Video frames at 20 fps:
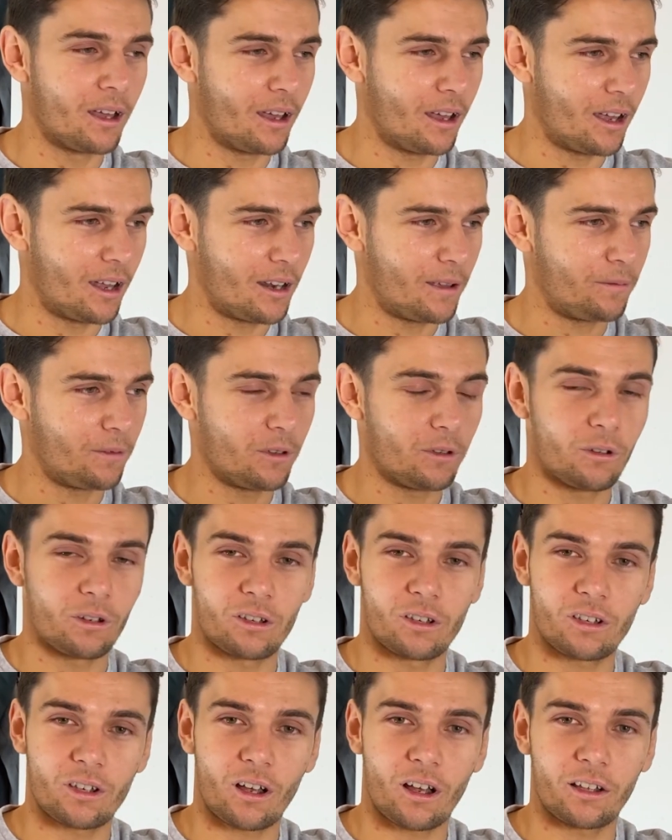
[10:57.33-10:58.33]
And if you can
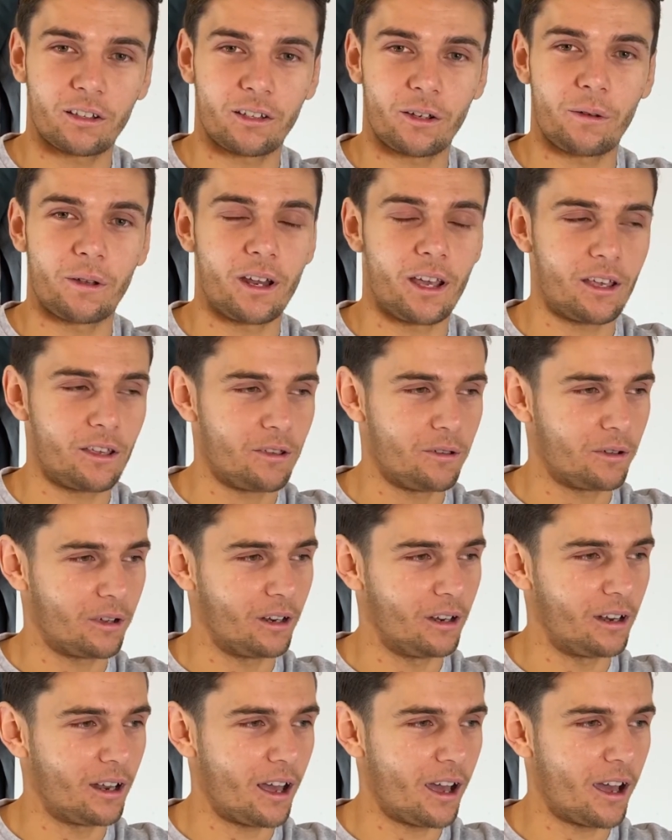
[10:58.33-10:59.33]
start doing it, you
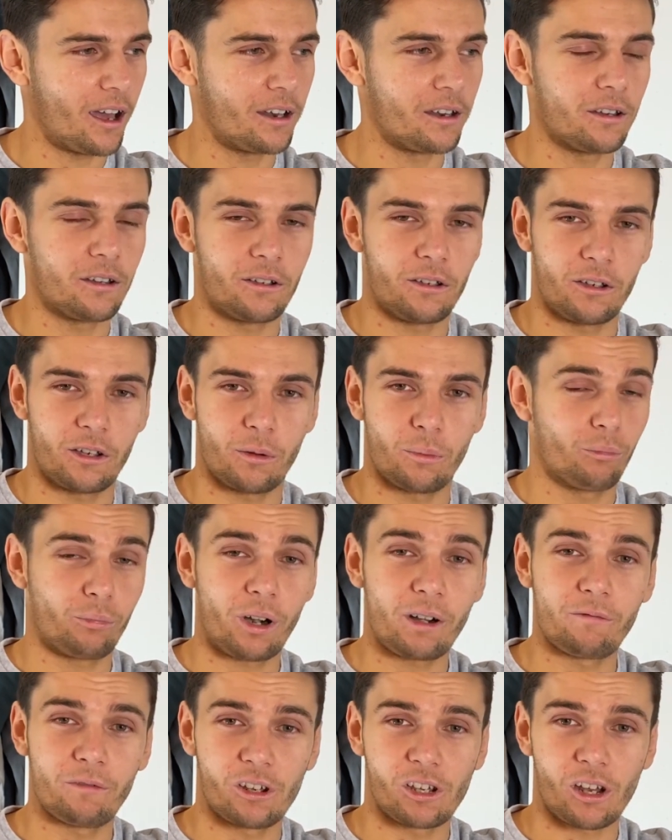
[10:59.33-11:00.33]
can learn, you can
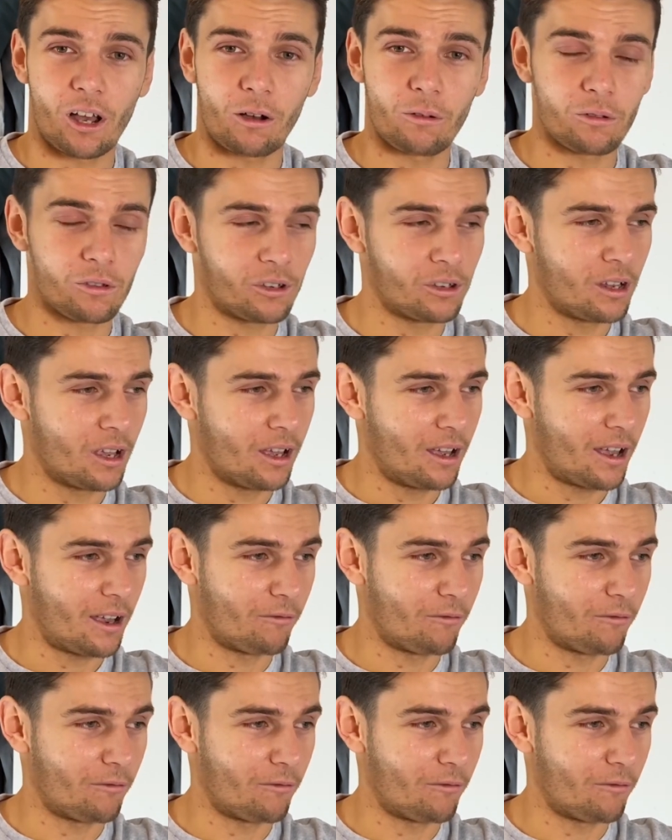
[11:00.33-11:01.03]
bring results. It